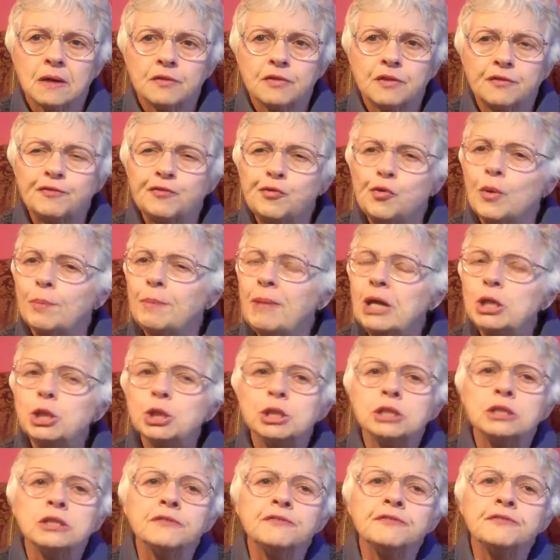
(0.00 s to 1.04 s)
the
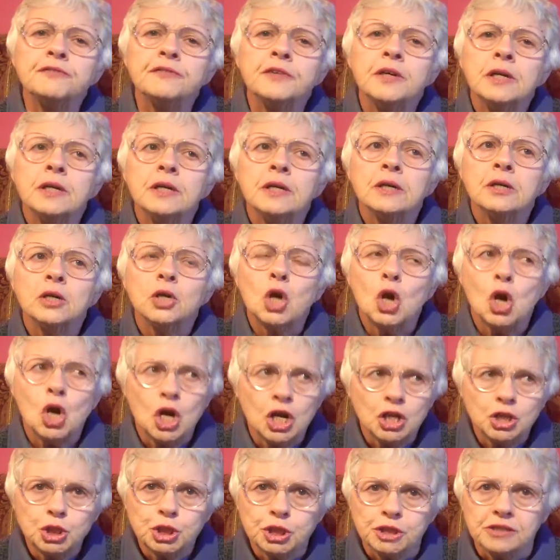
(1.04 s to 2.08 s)
formation of
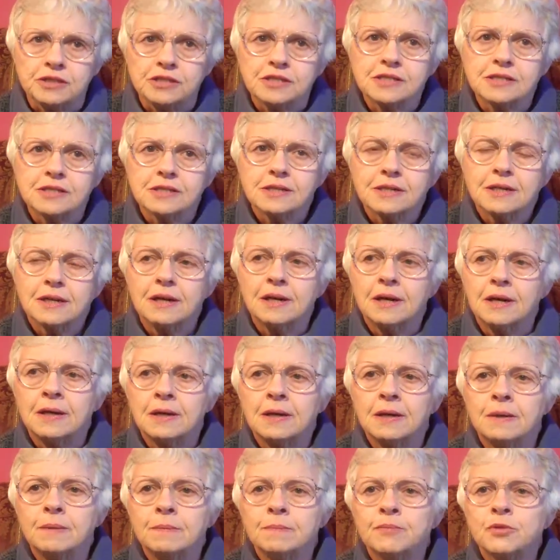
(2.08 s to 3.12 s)
conscience,
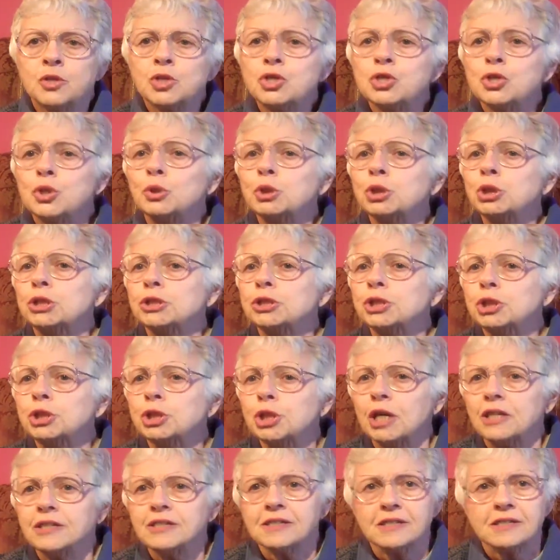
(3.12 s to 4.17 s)
um, the social
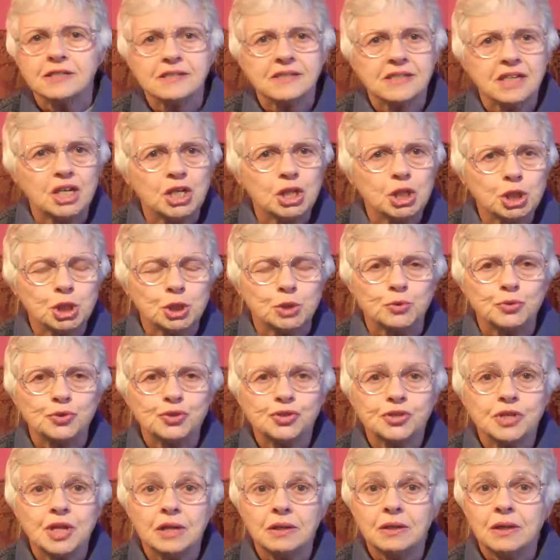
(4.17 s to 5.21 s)
justice
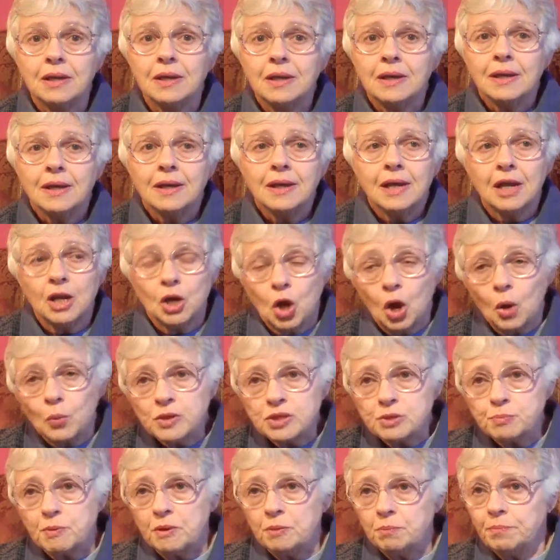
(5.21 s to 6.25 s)
issues that had
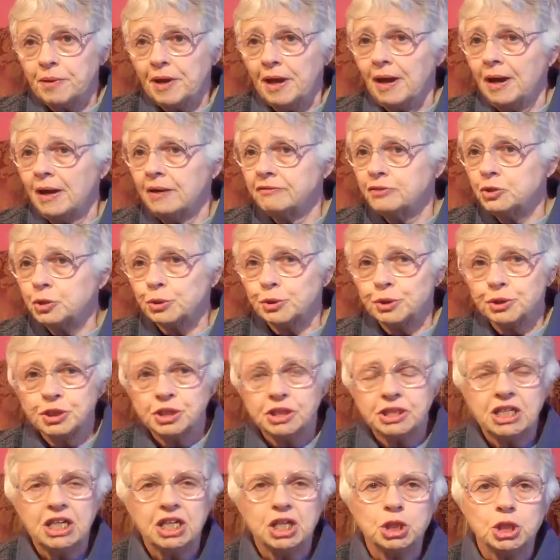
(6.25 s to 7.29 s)
always been part of
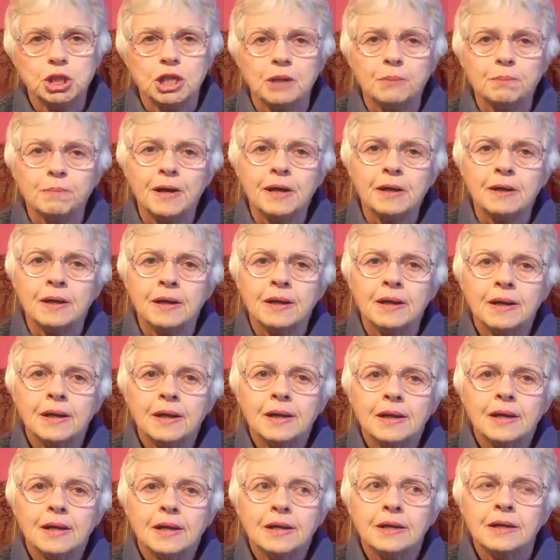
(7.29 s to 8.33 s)
church teaching, but
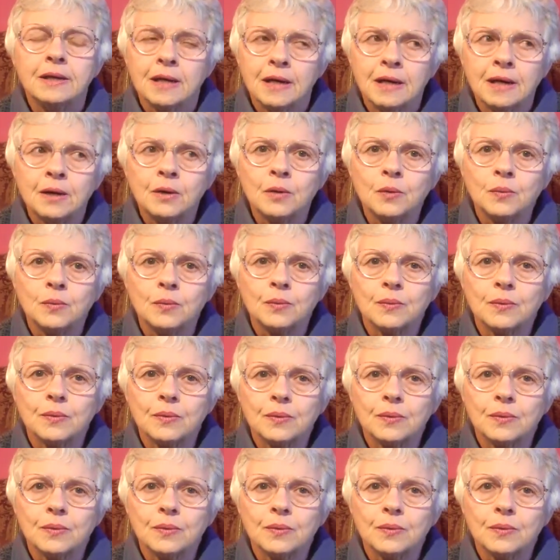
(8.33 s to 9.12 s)
now